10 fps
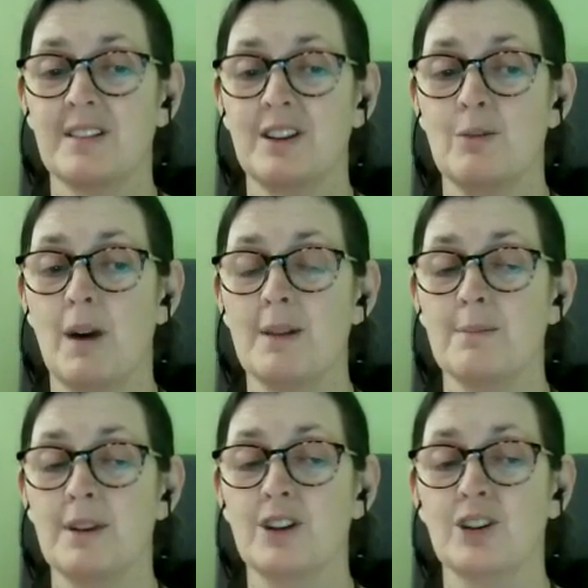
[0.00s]
You
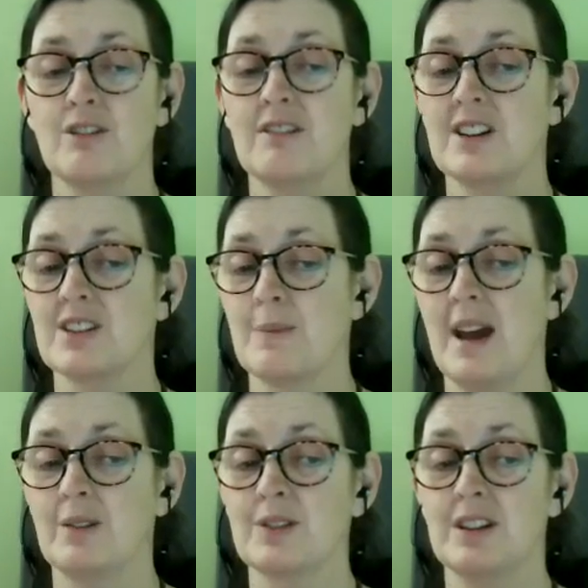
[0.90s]
might be curious
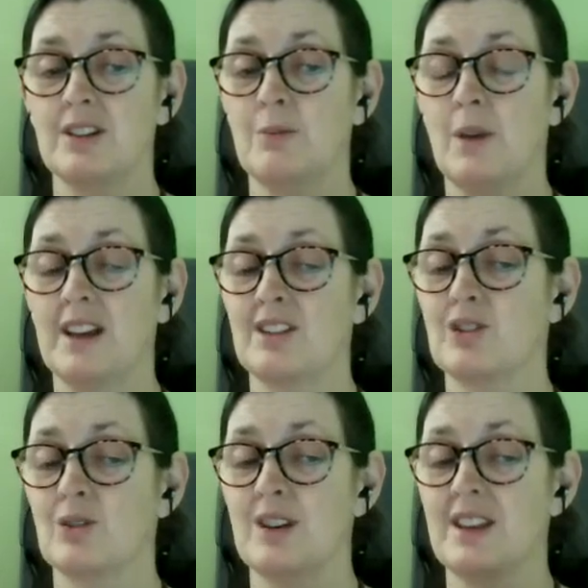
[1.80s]
about it, you might
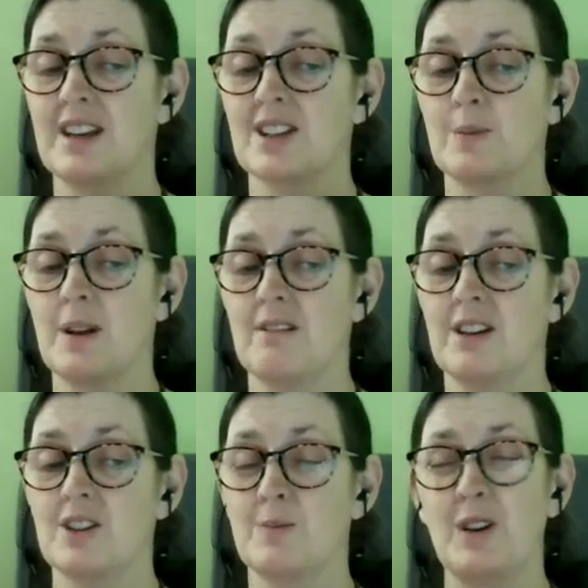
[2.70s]
enjoy the
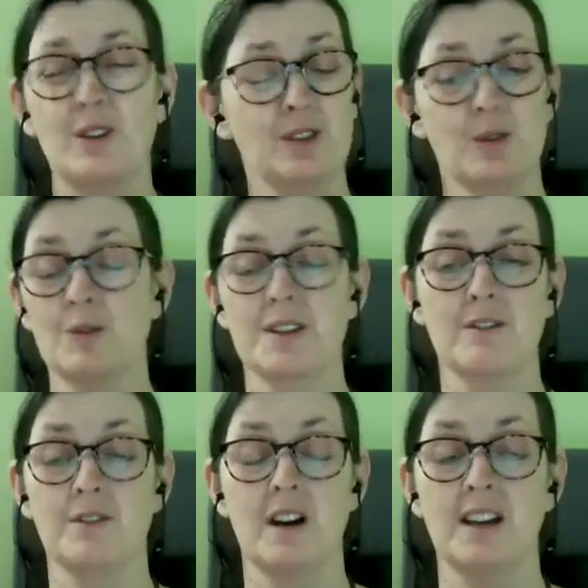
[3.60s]
experience, but you could
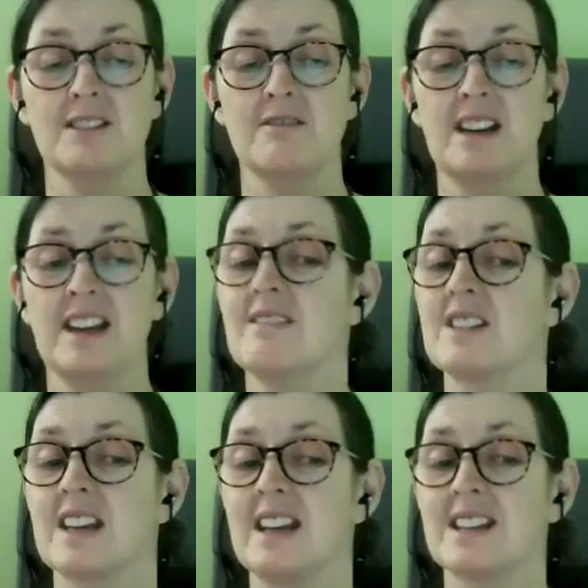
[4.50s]
also find it really
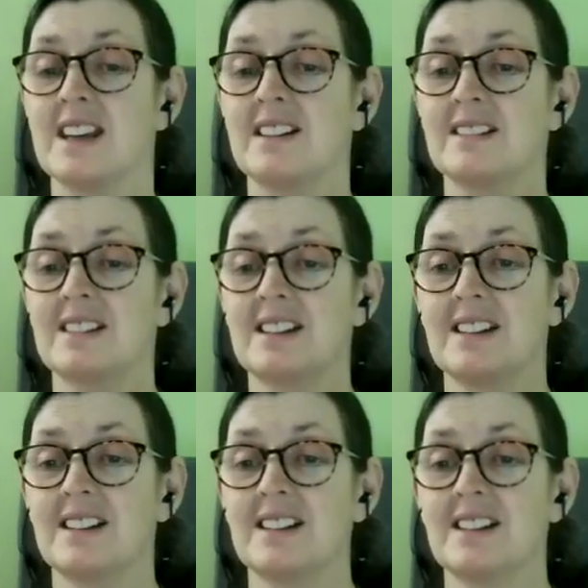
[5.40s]
irritating.
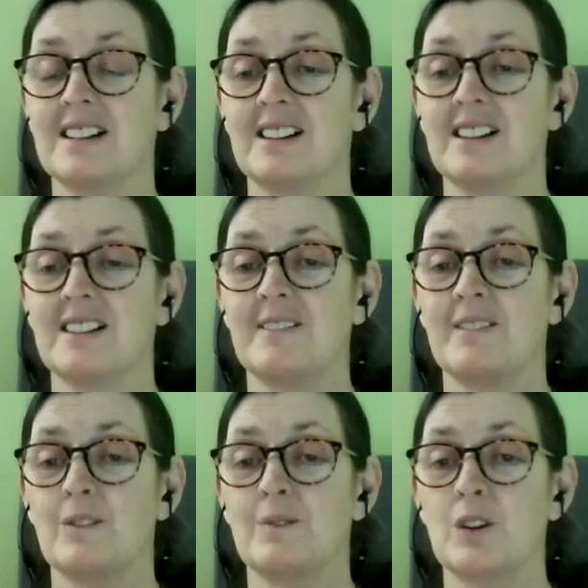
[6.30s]

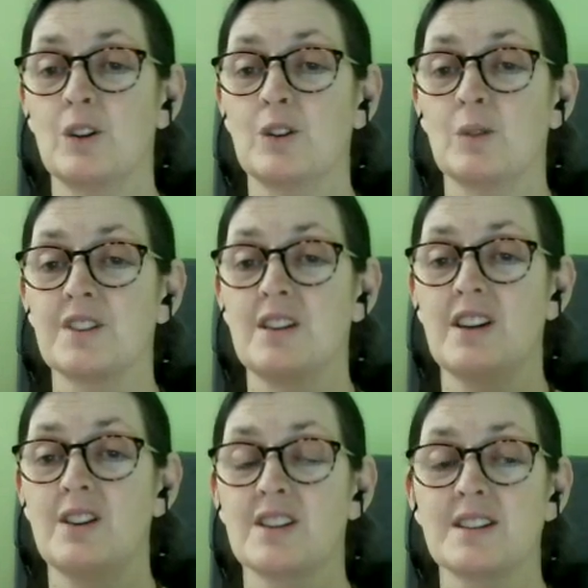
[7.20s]
You could also
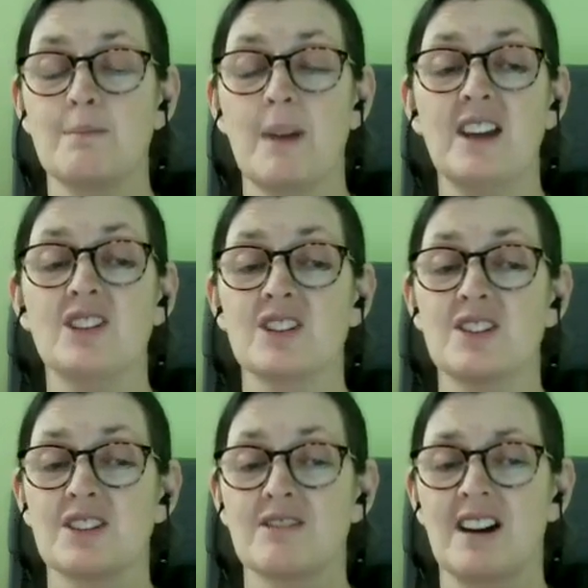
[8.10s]
notice
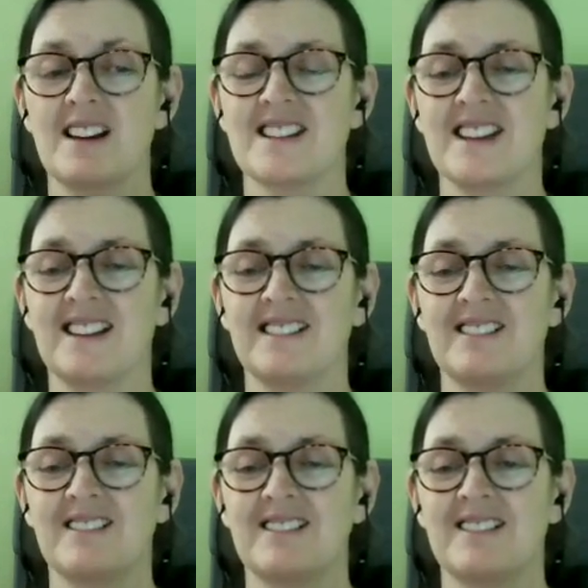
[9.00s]
impatience arising.
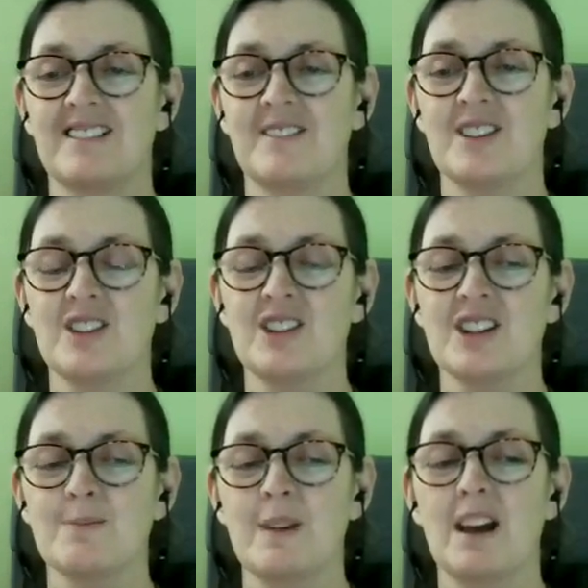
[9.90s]
So
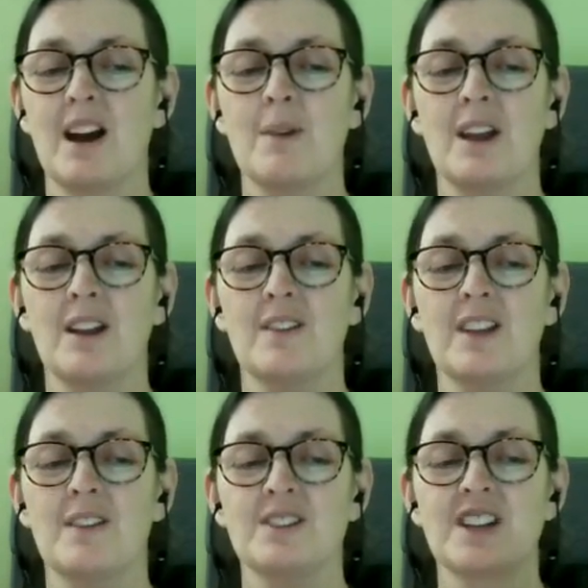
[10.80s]
just becoming,
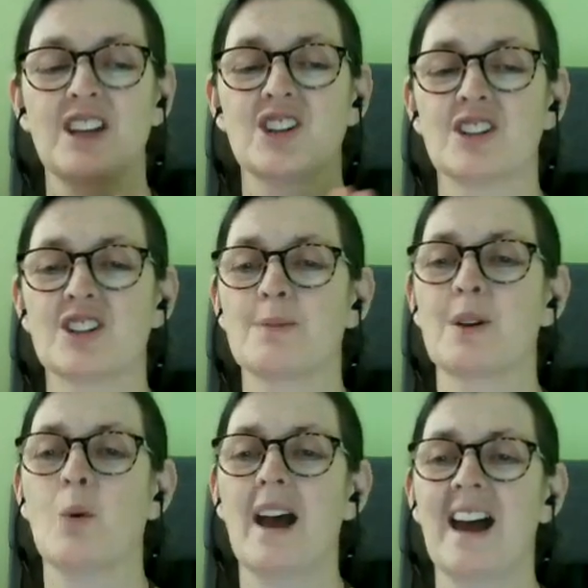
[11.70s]
the invitation is to
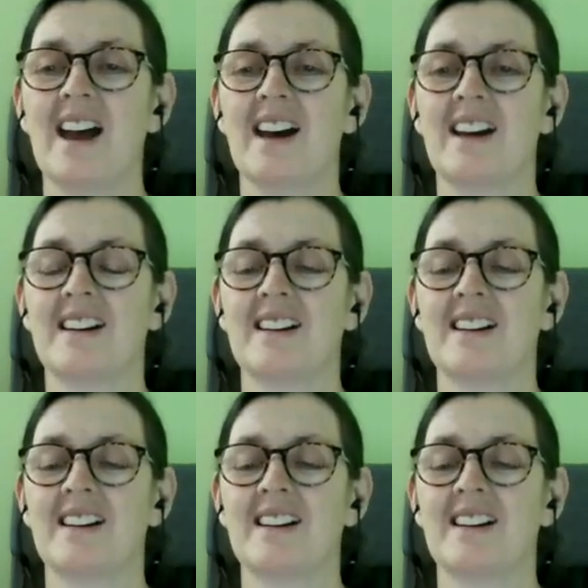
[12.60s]
be aware.